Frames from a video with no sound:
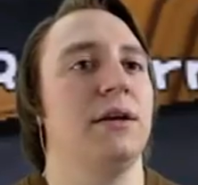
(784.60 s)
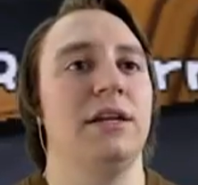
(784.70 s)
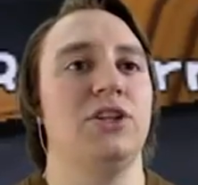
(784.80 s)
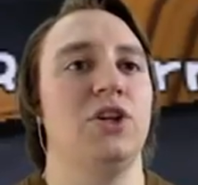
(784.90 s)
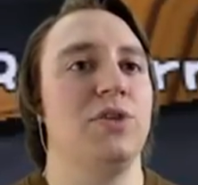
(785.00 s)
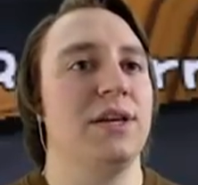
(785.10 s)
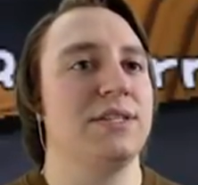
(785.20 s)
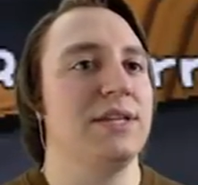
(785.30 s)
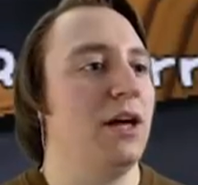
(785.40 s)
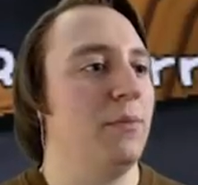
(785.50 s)
I need two
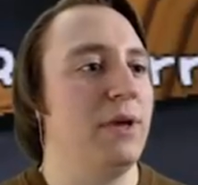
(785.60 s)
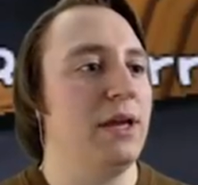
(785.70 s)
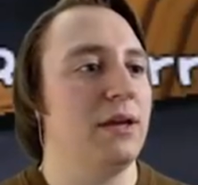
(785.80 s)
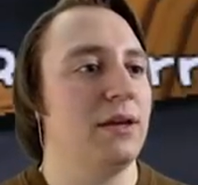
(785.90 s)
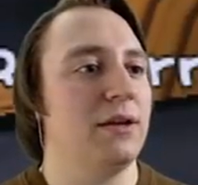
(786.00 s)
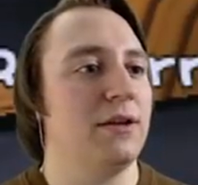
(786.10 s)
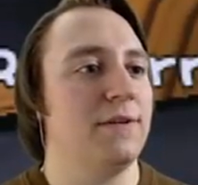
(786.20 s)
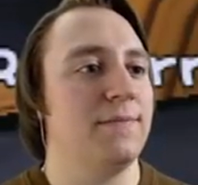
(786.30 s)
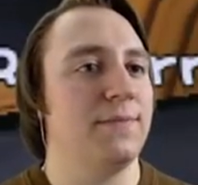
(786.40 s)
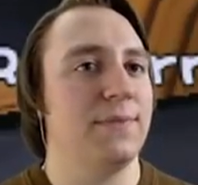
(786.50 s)
things to help me.
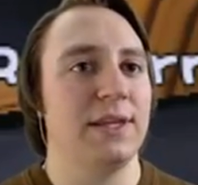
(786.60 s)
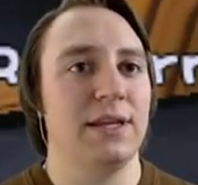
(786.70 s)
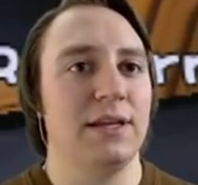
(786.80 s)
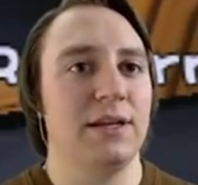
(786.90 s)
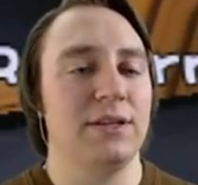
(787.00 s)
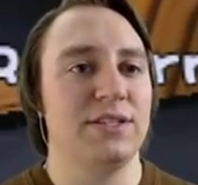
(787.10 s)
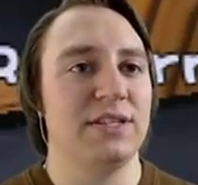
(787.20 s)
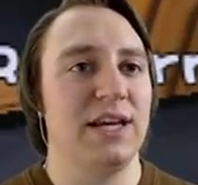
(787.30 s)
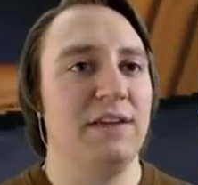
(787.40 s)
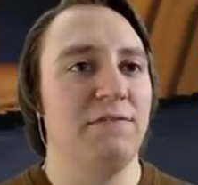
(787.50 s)

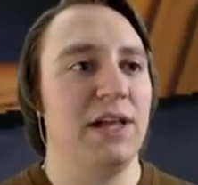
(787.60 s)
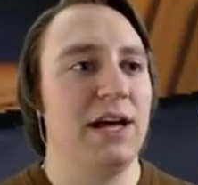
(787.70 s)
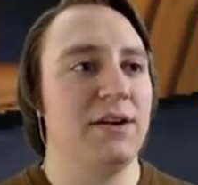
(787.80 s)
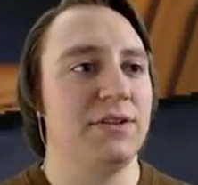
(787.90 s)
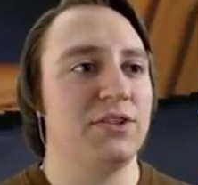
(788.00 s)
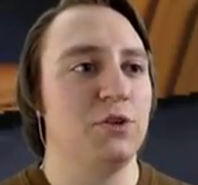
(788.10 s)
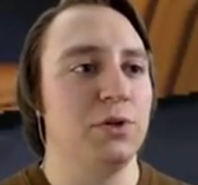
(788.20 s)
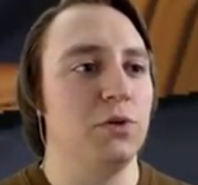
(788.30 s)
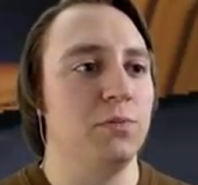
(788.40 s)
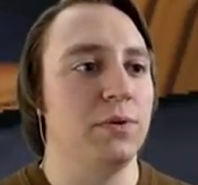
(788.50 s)
Sky Flyer and the
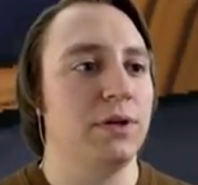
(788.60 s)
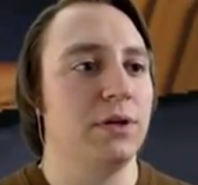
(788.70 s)
Super Hoop.